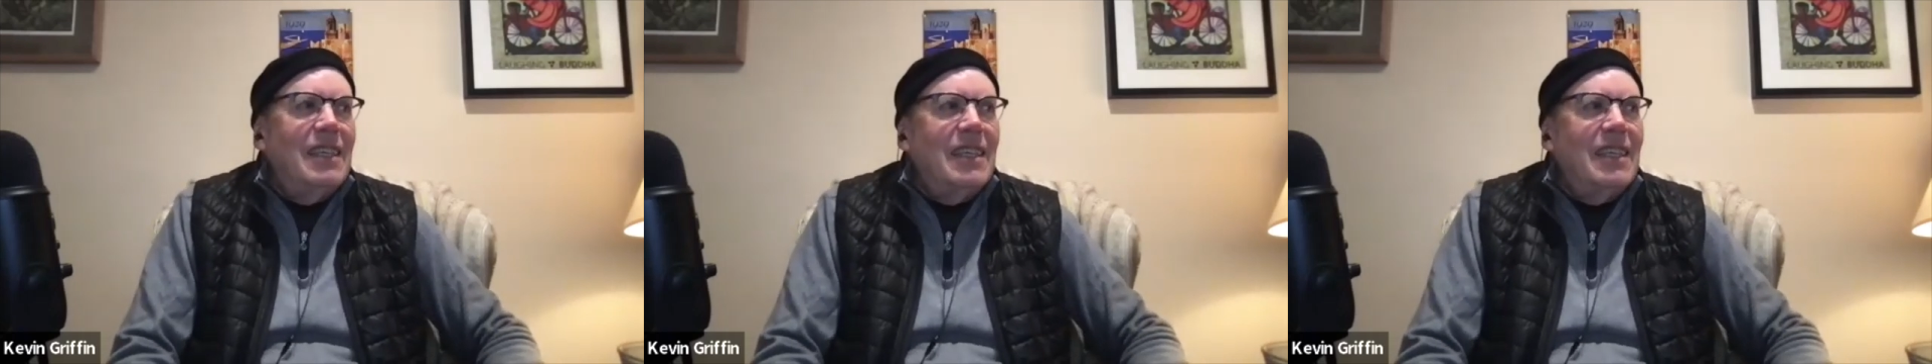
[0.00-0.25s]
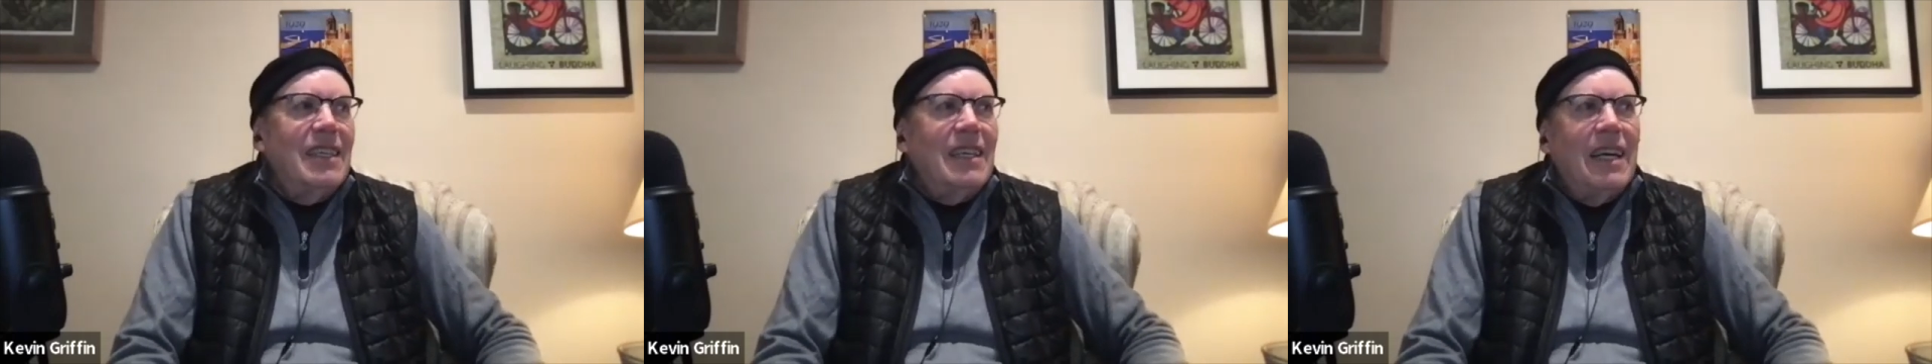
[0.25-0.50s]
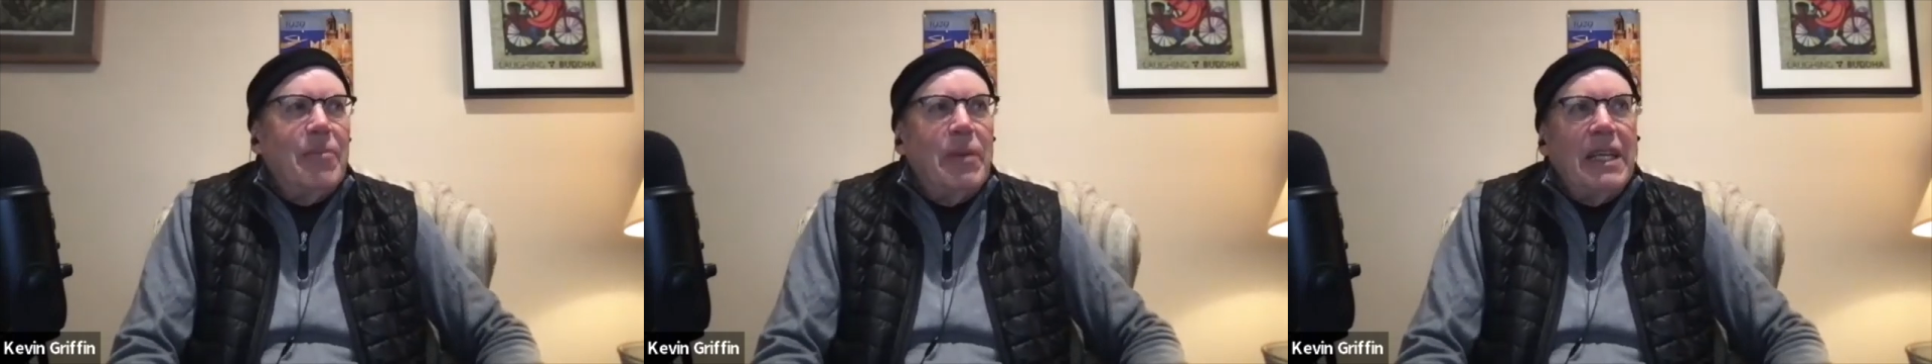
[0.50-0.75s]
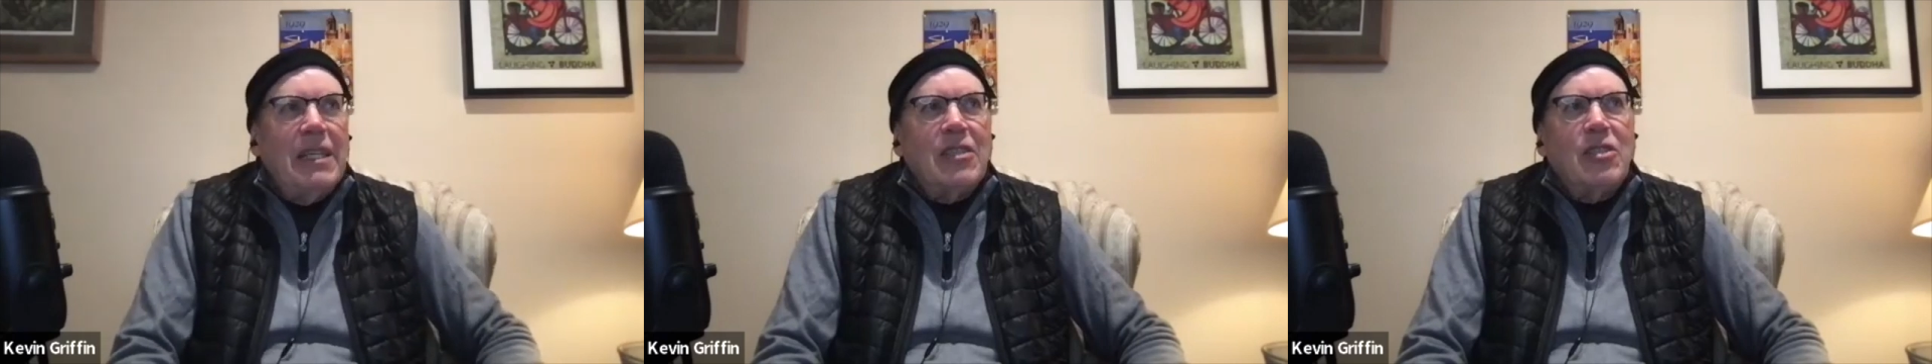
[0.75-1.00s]
I
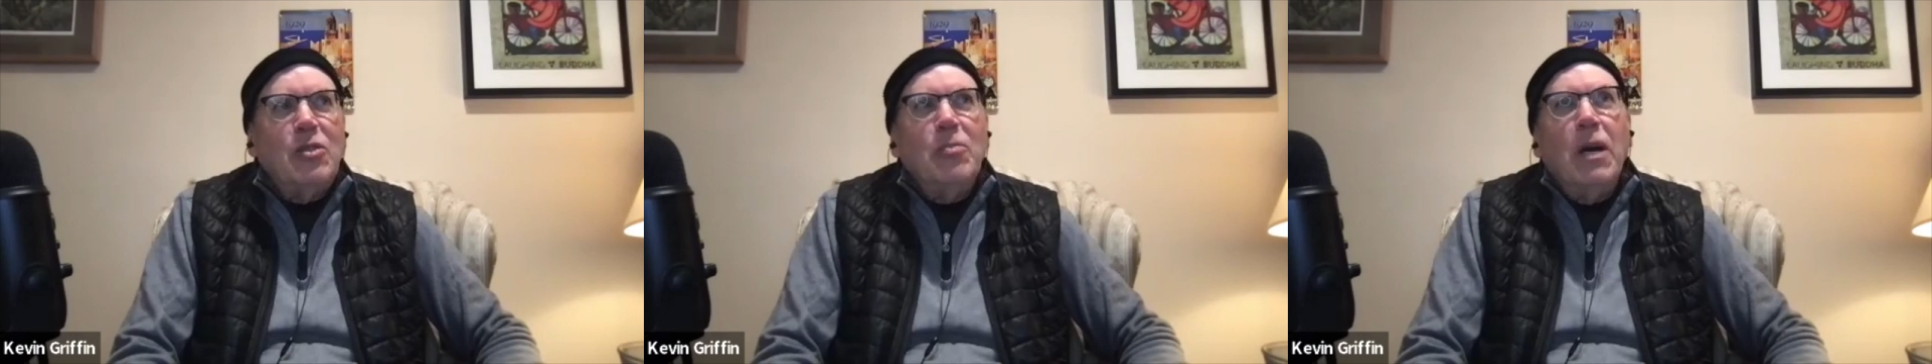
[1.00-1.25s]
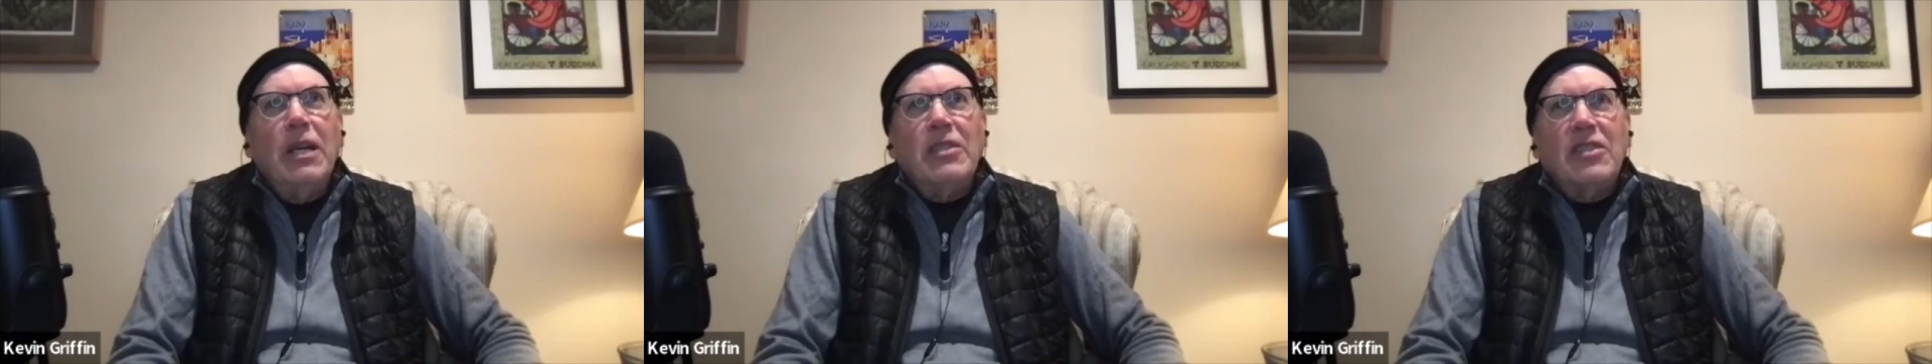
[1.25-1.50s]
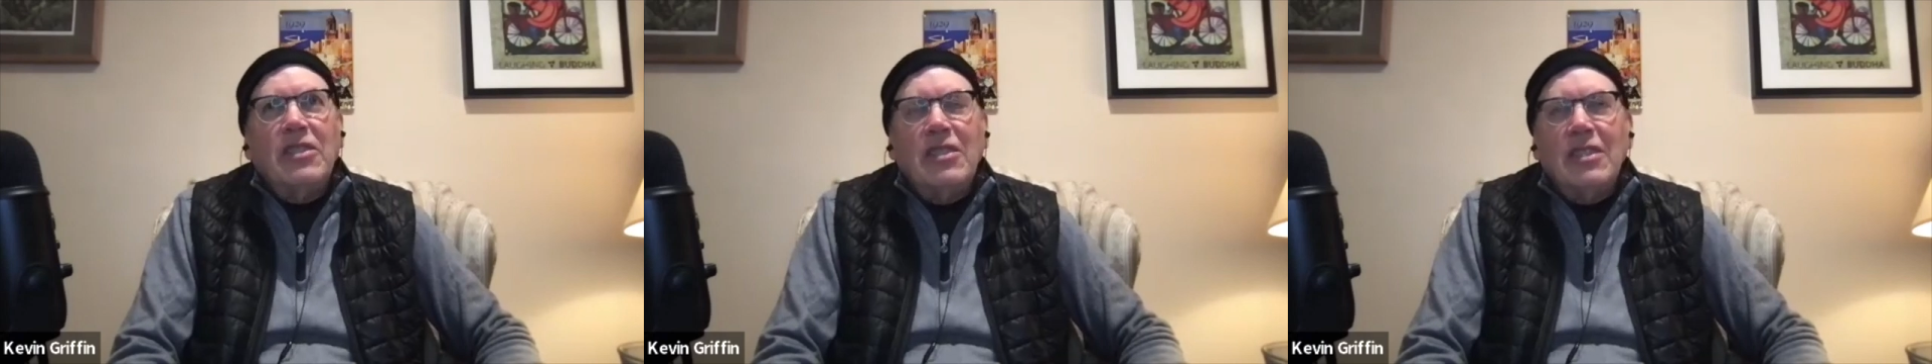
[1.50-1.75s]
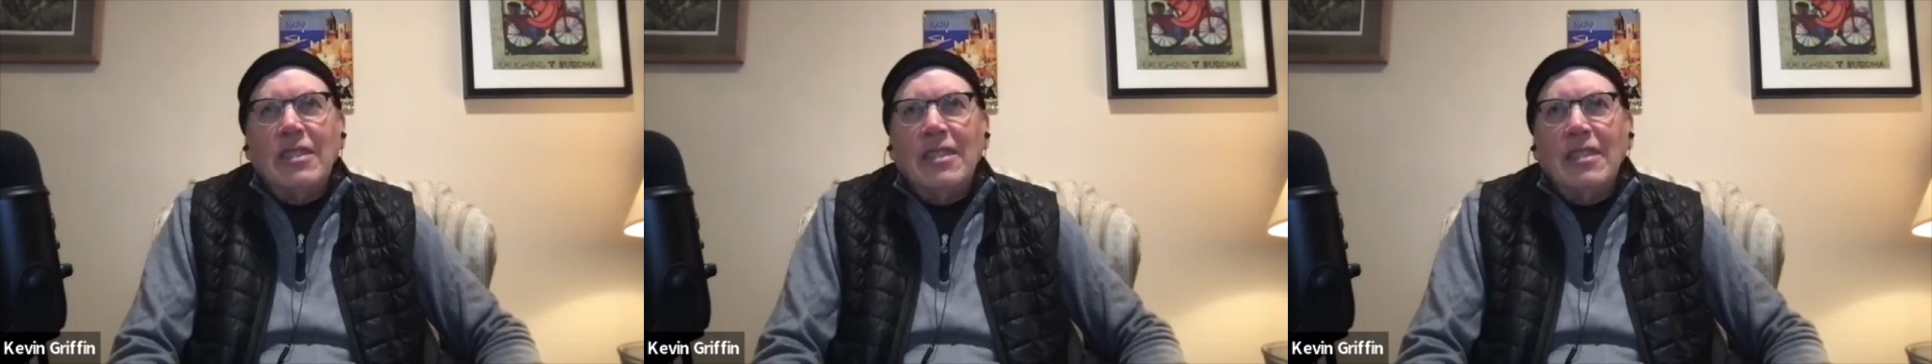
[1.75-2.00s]
made it 2
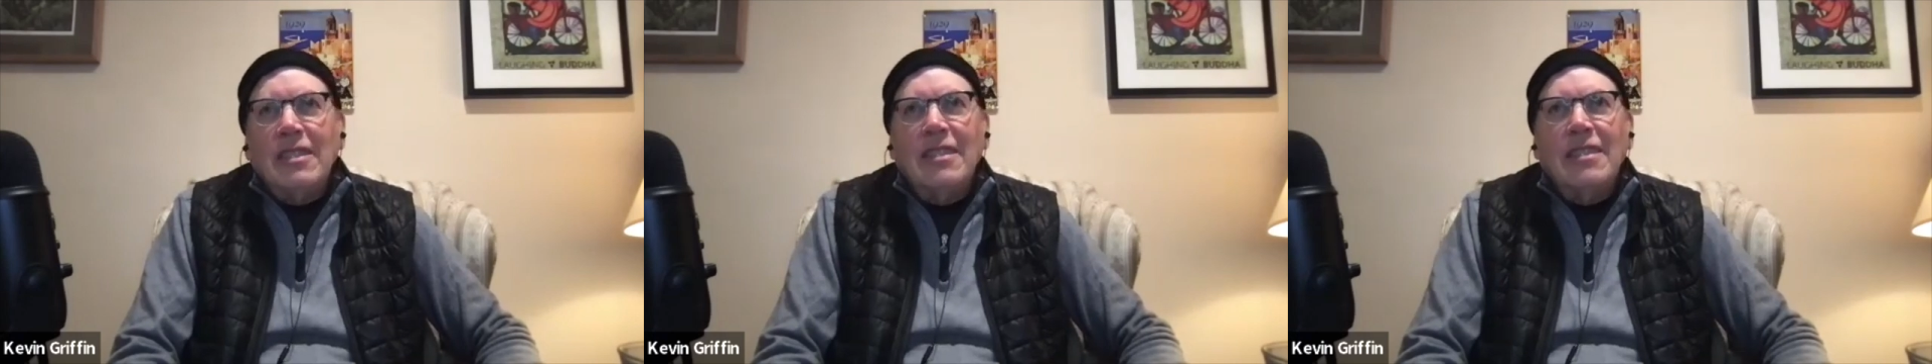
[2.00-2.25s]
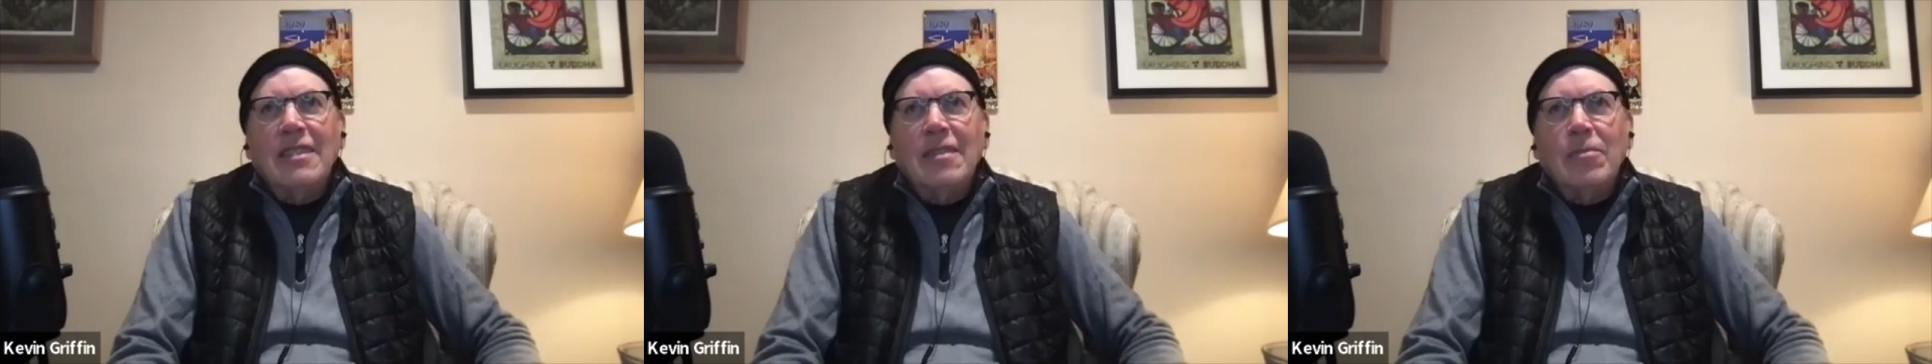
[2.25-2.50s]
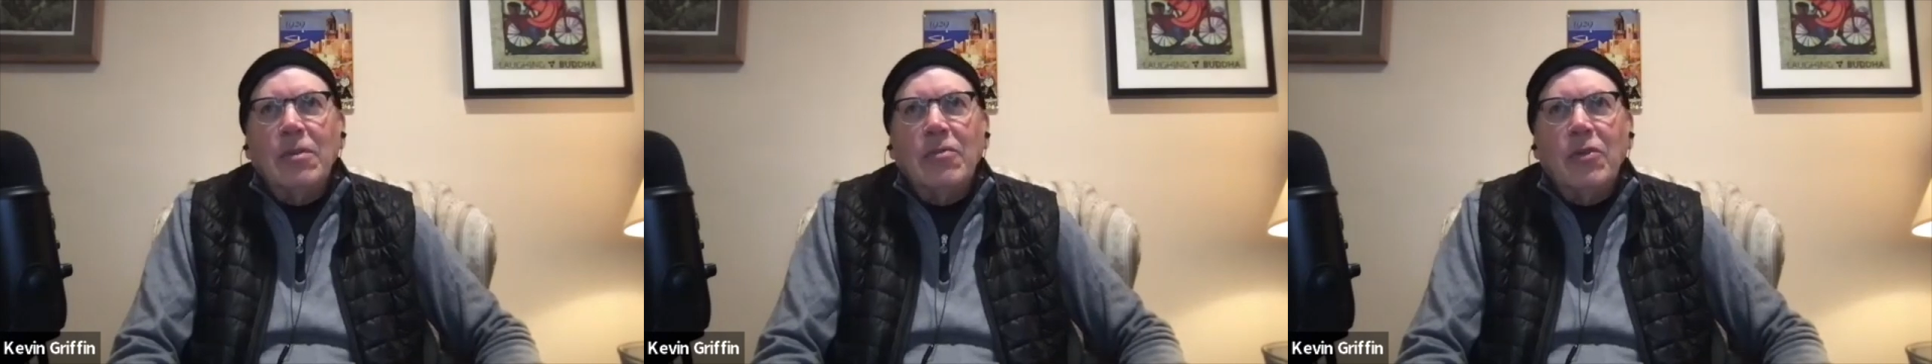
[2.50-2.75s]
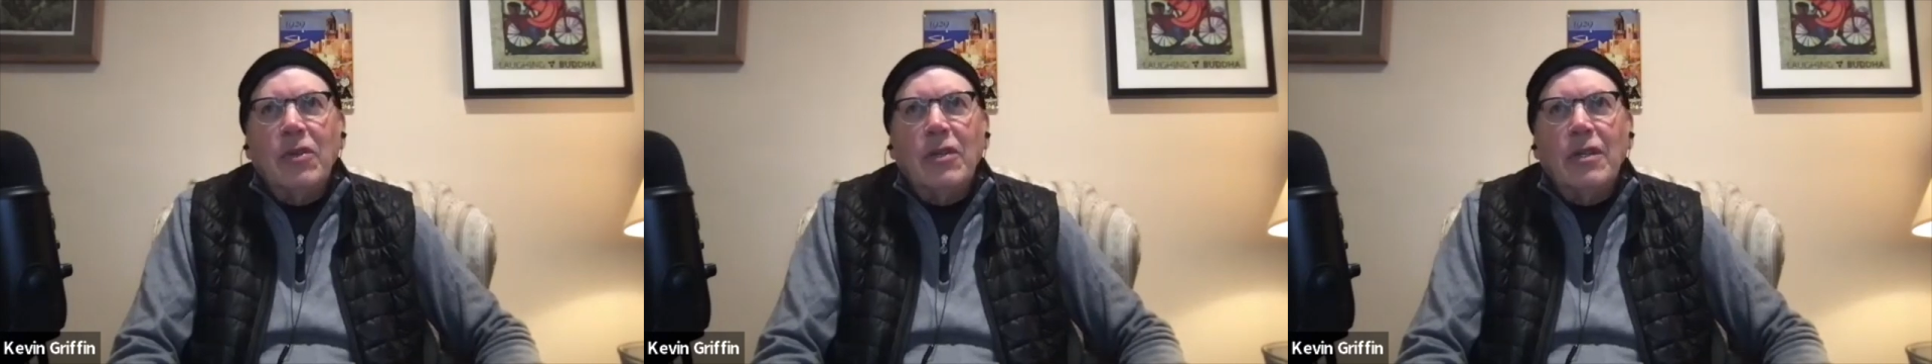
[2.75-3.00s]
months
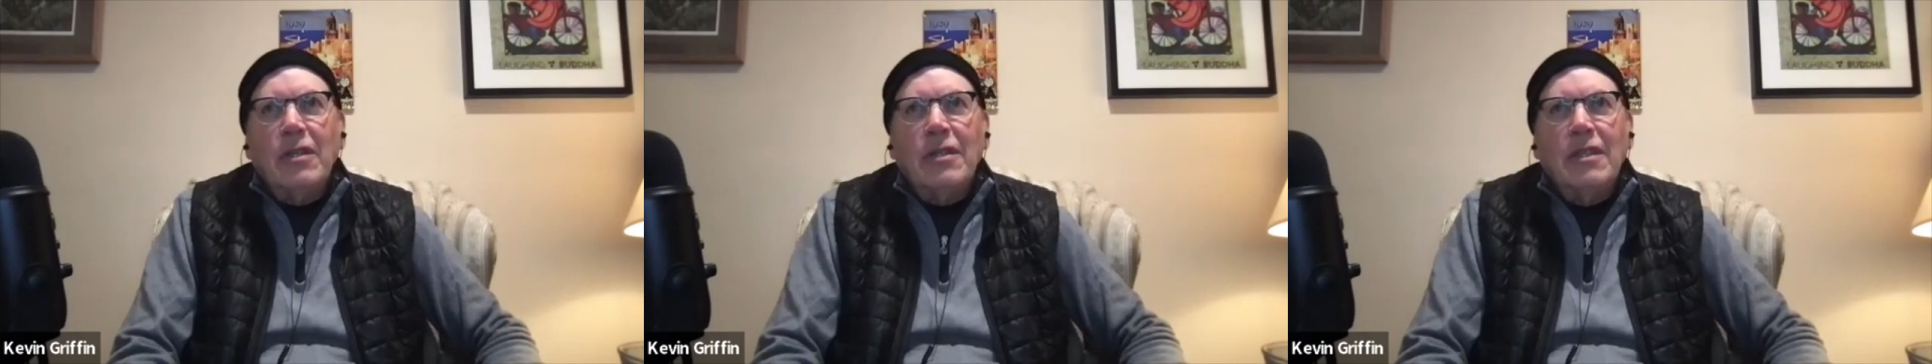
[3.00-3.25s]
before,